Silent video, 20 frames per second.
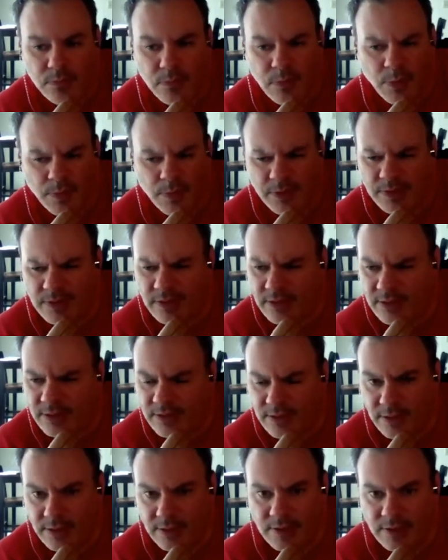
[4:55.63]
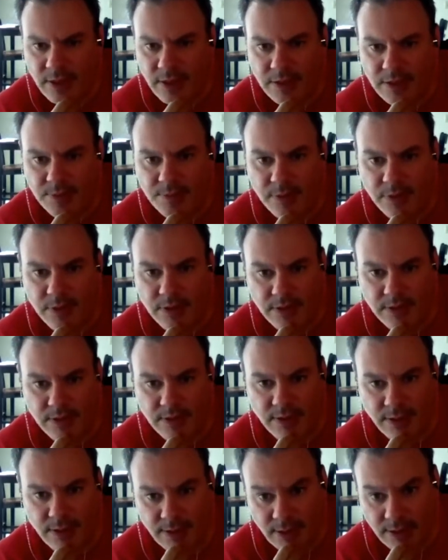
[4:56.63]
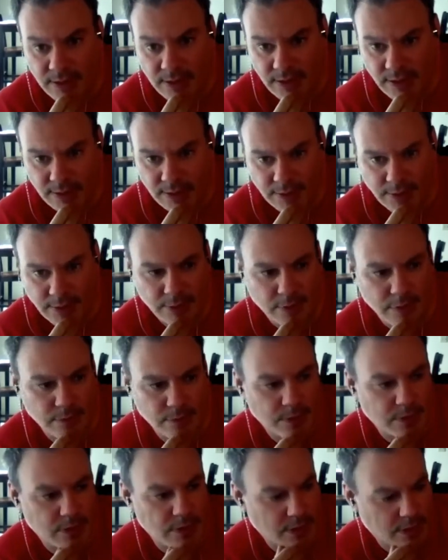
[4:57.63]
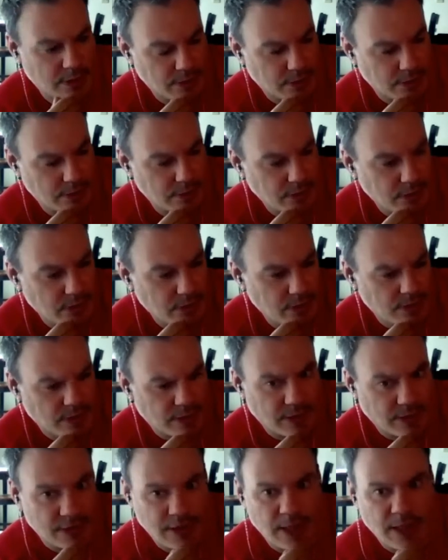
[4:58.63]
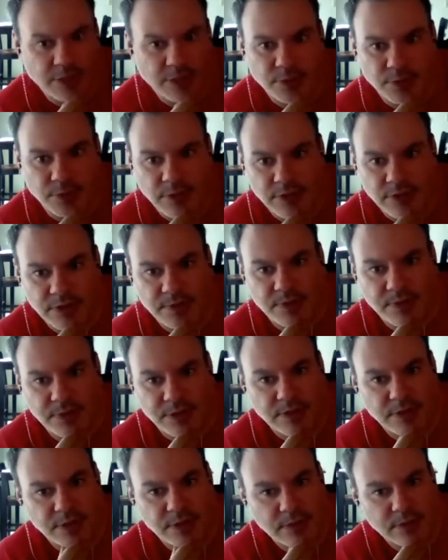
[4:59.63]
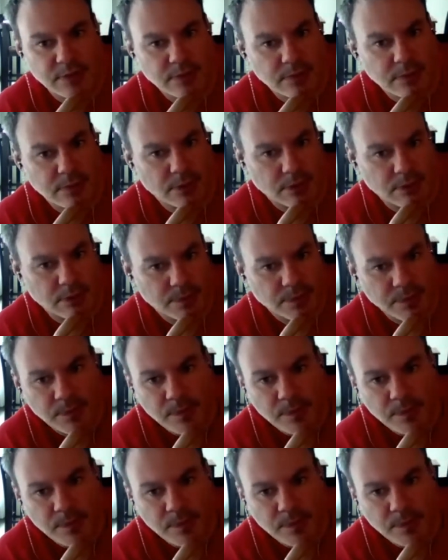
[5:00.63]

I want to say a science textbook because it's not that technical, but like a naturalist piece, you know?